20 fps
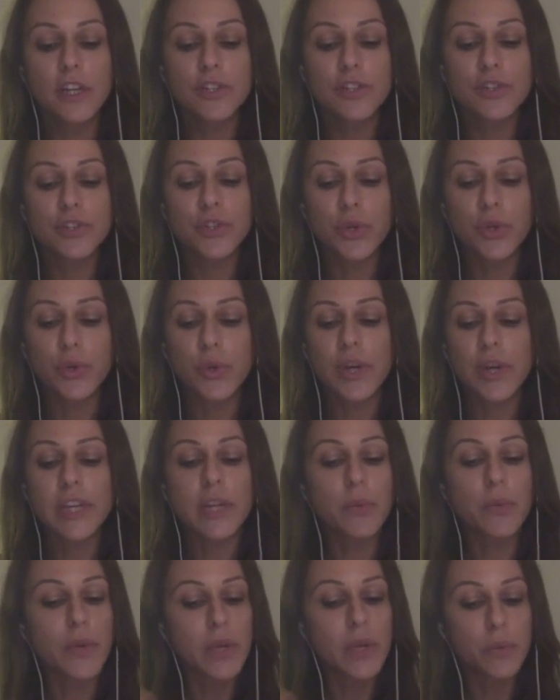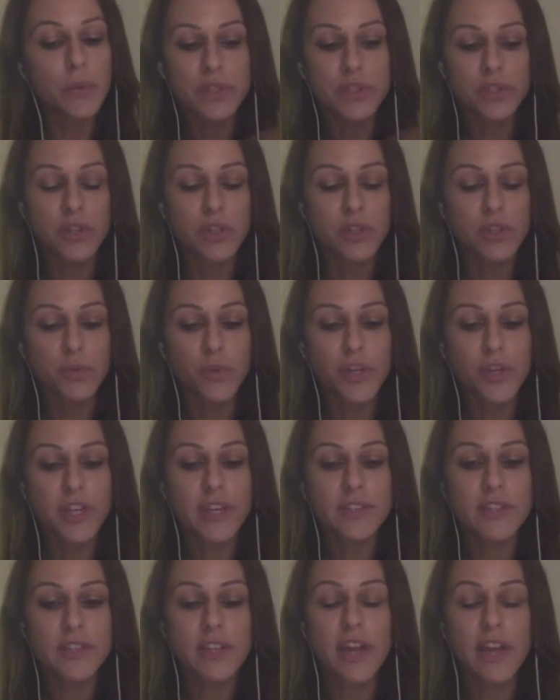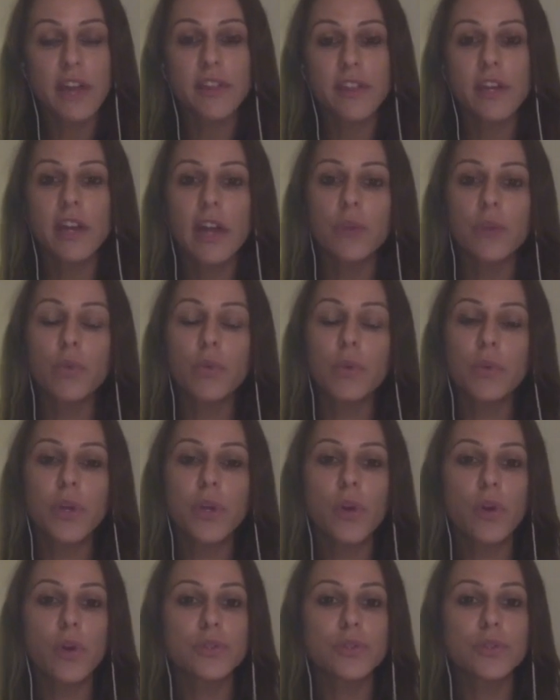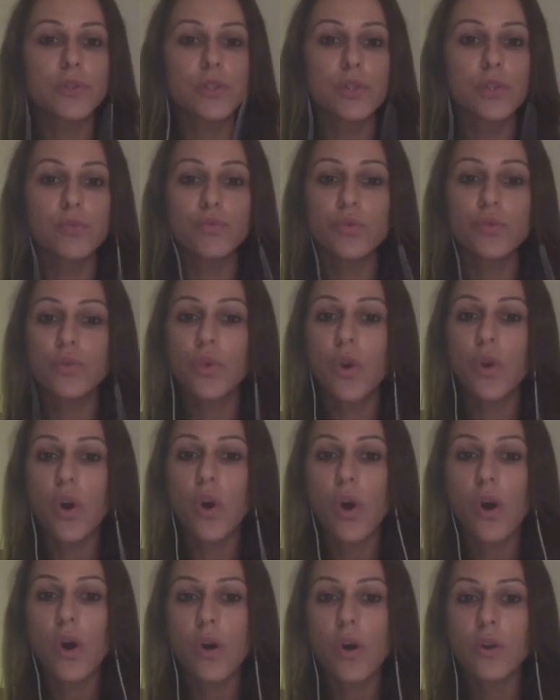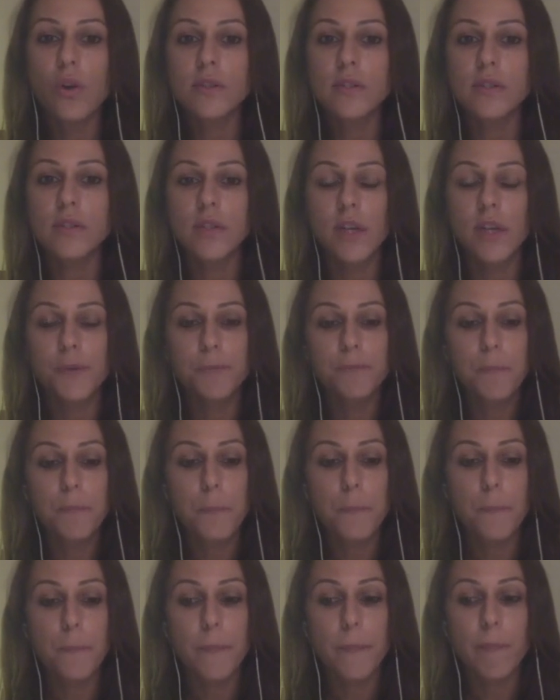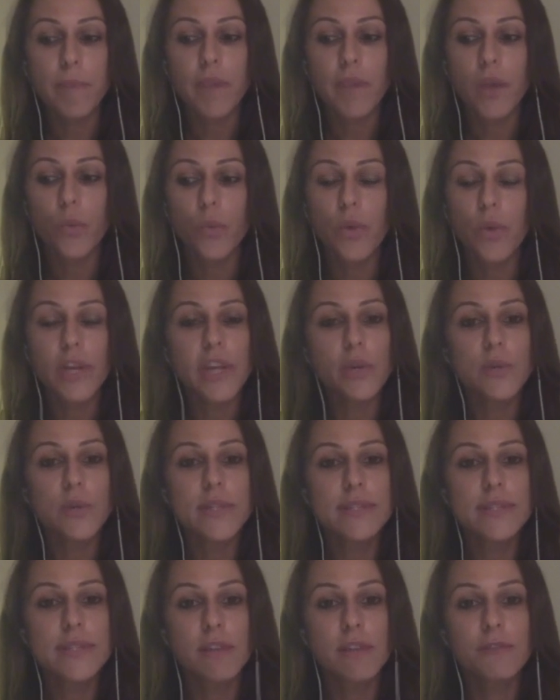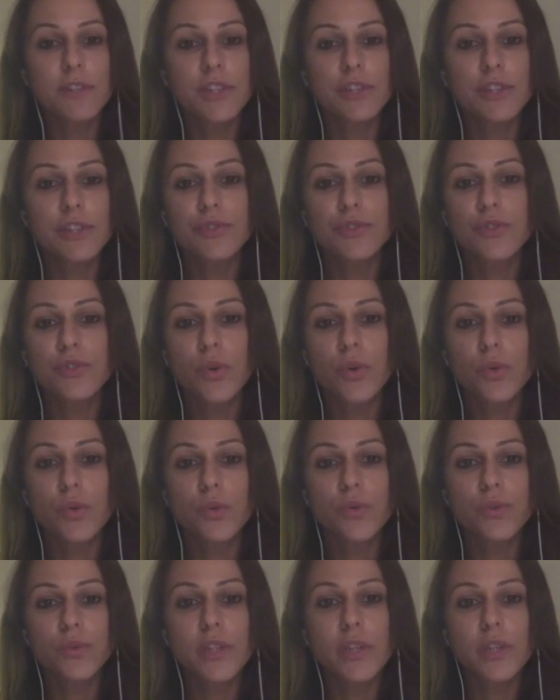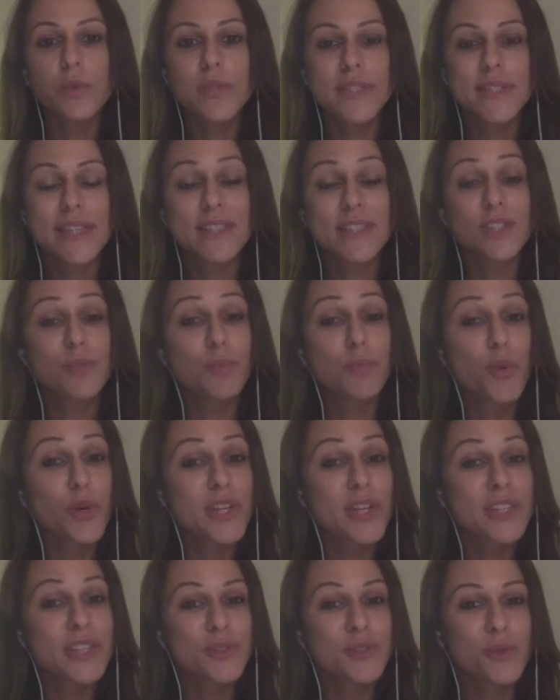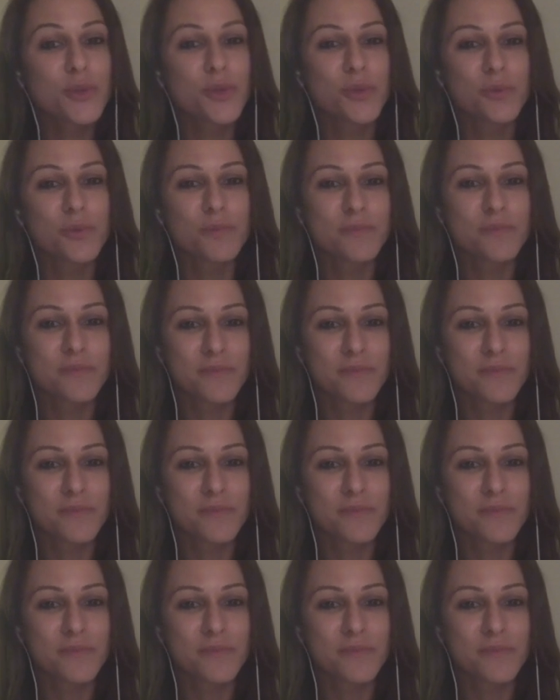So anyway, we started working together, and when we got to the root cause, when he was 7 years old, he was sent to boarding school.